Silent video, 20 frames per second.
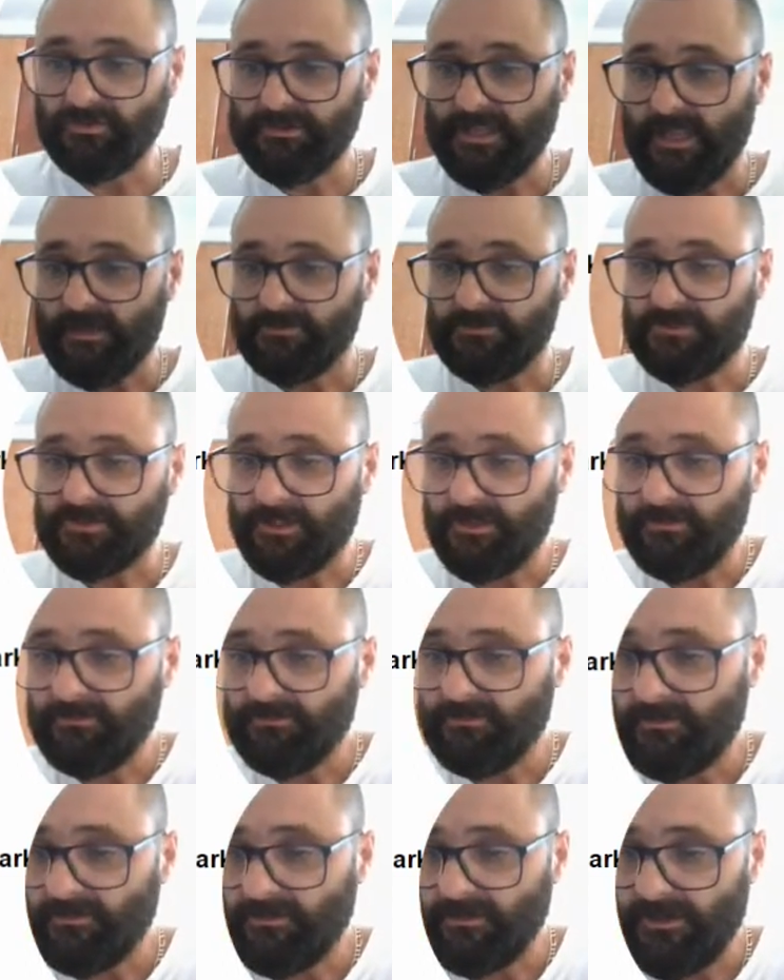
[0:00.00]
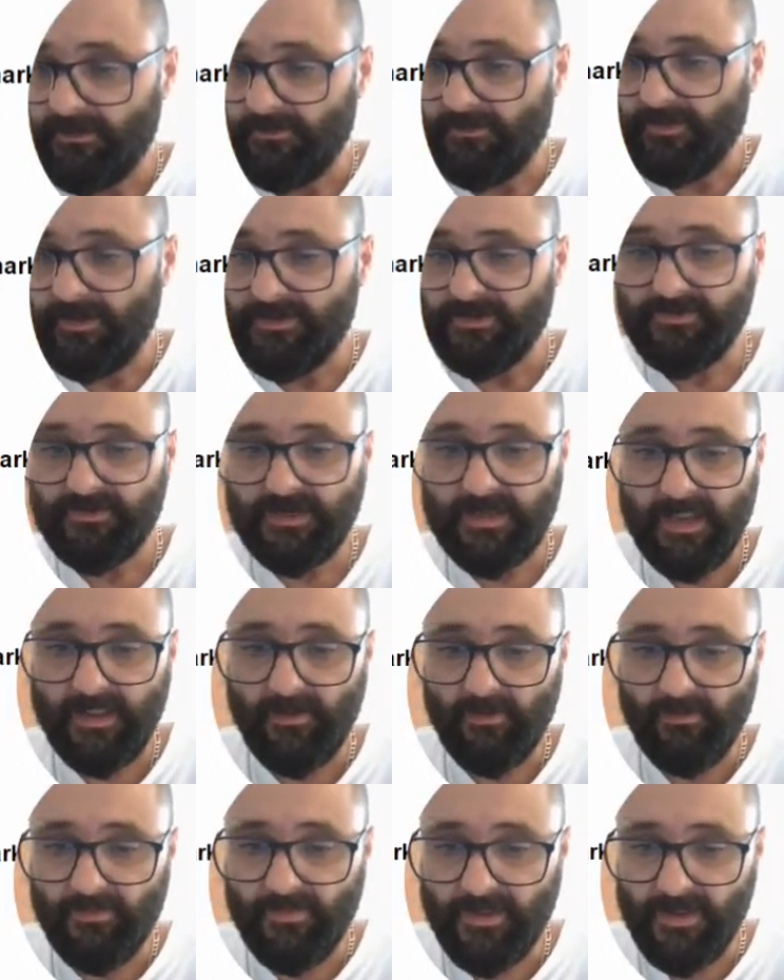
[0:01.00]
down to, if we just get
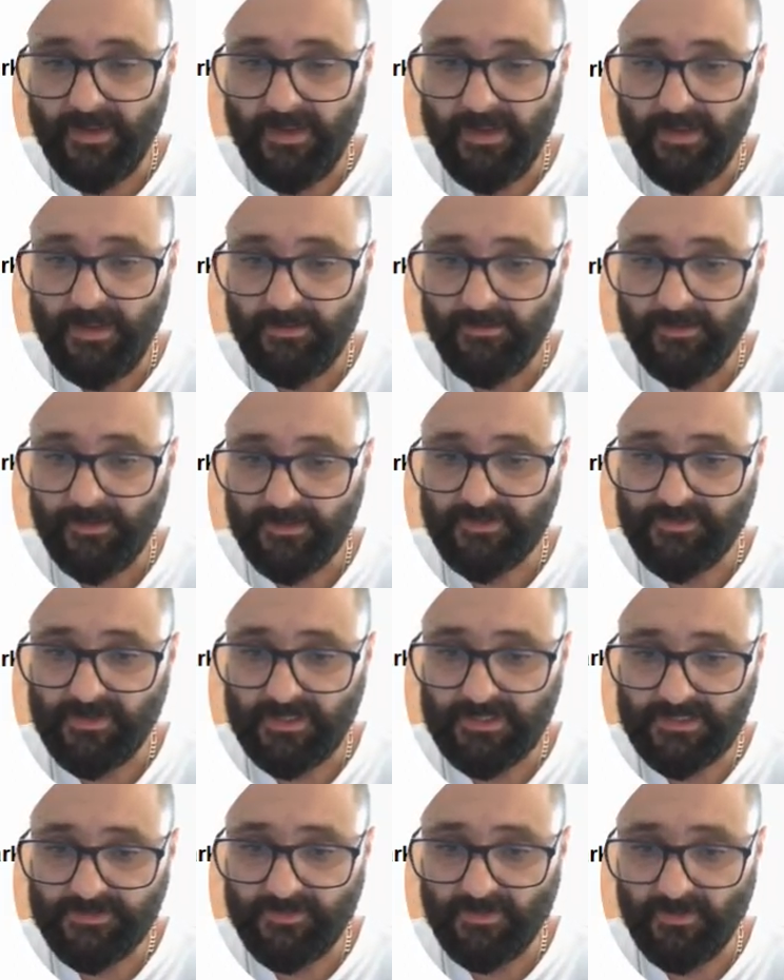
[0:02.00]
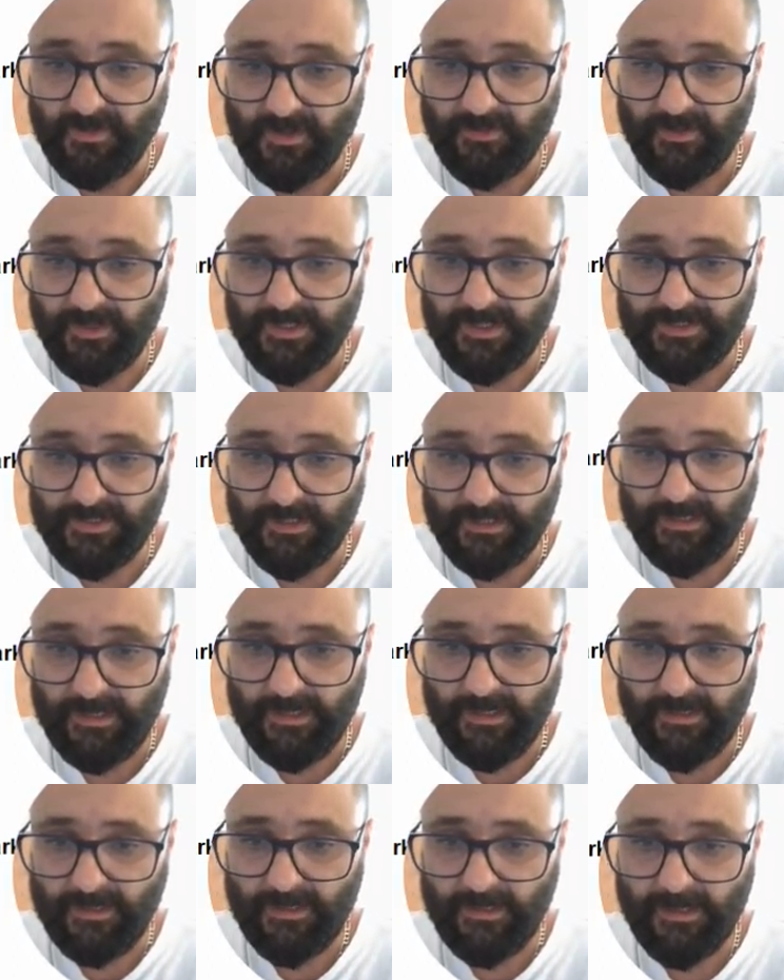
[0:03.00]
up the transport equation
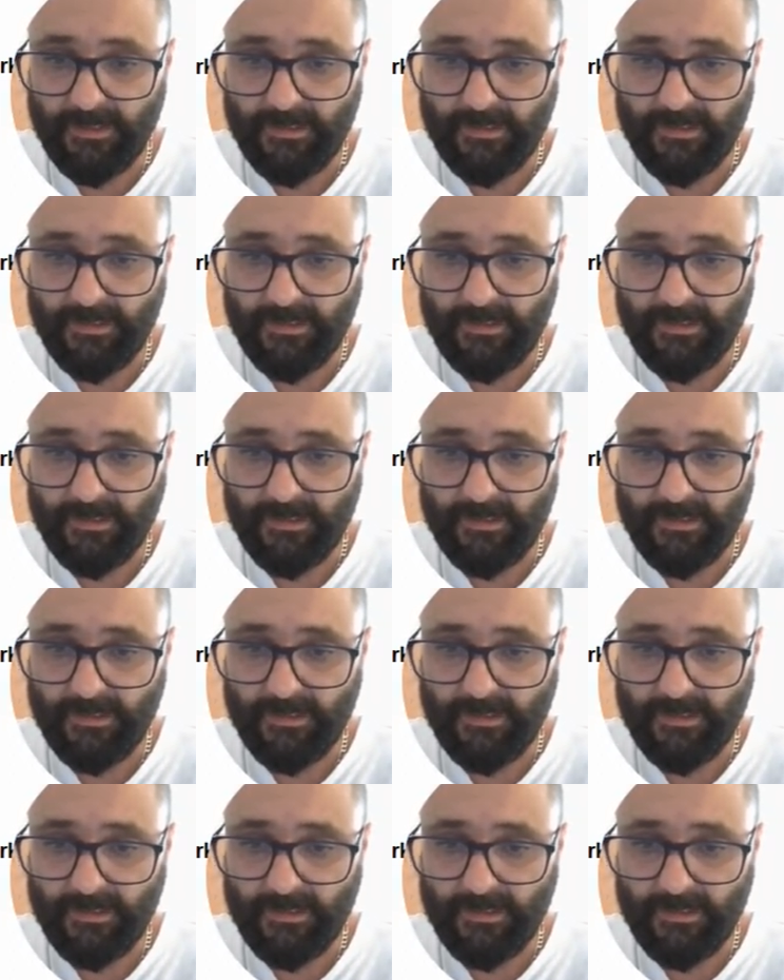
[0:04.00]
again,